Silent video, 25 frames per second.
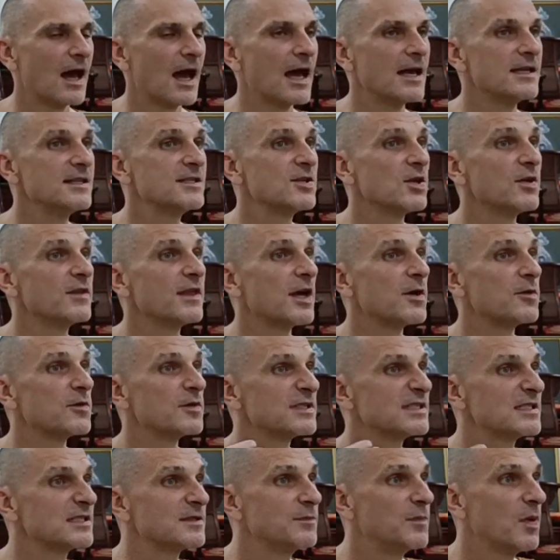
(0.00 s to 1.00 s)
And so they
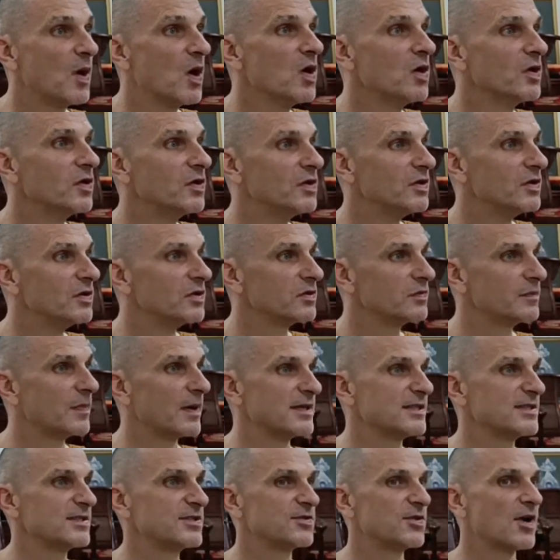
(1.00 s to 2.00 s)
respond
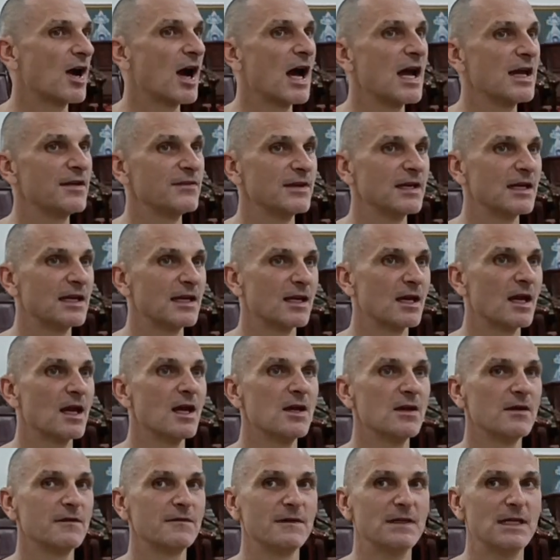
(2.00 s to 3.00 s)
by striving
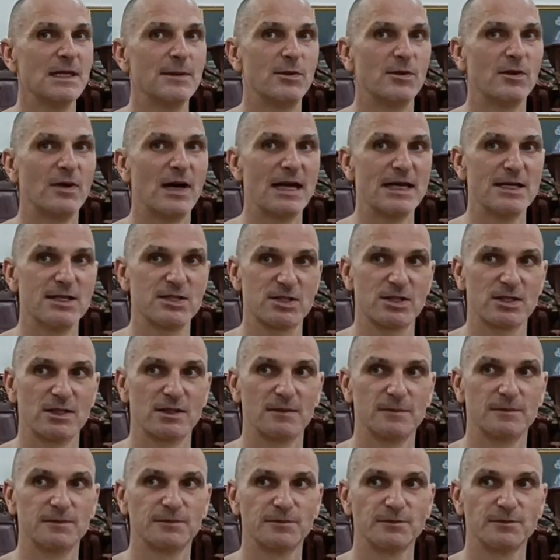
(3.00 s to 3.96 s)
for liberation.